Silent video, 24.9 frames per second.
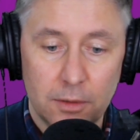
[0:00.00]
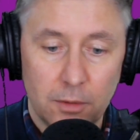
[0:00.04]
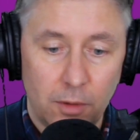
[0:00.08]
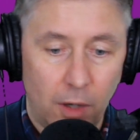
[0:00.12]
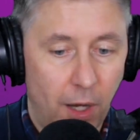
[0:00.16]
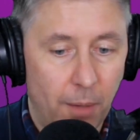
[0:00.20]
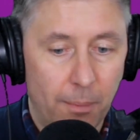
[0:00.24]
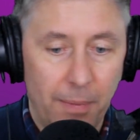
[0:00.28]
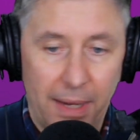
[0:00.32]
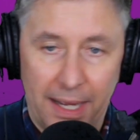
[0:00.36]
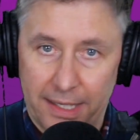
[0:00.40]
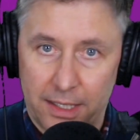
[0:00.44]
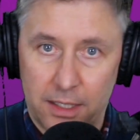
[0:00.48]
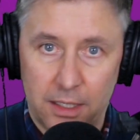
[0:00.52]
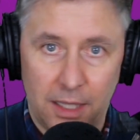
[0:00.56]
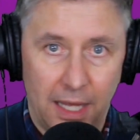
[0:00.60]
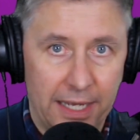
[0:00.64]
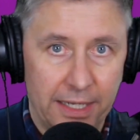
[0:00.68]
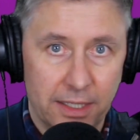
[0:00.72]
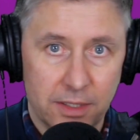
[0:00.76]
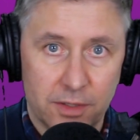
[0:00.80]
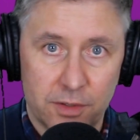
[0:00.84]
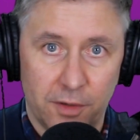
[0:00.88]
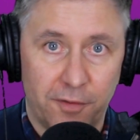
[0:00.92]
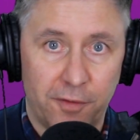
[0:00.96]
all my
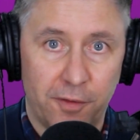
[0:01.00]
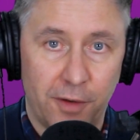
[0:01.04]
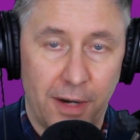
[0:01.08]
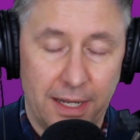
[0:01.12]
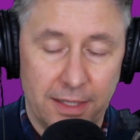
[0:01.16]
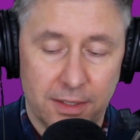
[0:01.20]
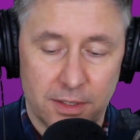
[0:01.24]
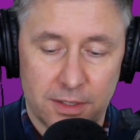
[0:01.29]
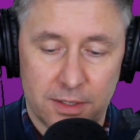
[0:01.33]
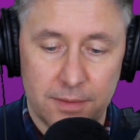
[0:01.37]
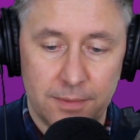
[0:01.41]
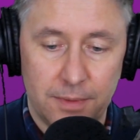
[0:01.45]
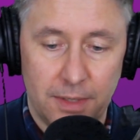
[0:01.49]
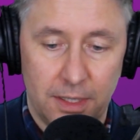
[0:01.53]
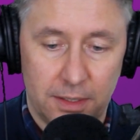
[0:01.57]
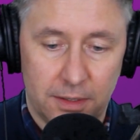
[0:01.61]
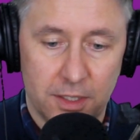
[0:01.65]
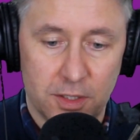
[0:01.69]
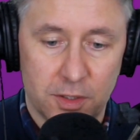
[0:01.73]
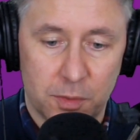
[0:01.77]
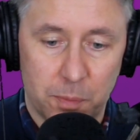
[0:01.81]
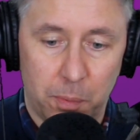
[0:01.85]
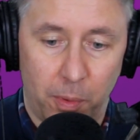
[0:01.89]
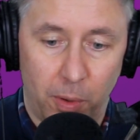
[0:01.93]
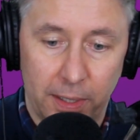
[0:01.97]
clients are friends at
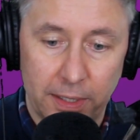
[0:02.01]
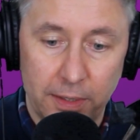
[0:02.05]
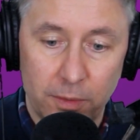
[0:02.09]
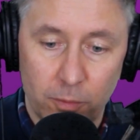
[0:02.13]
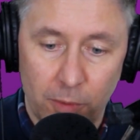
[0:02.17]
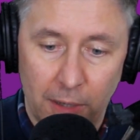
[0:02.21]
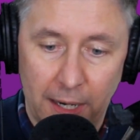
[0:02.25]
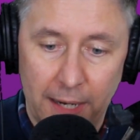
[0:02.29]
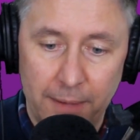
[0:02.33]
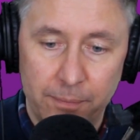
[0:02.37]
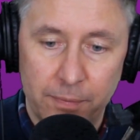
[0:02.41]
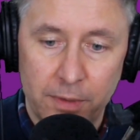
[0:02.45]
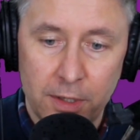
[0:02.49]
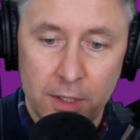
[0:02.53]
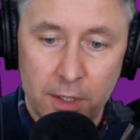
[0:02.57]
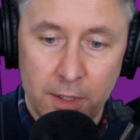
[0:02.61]
this point, right?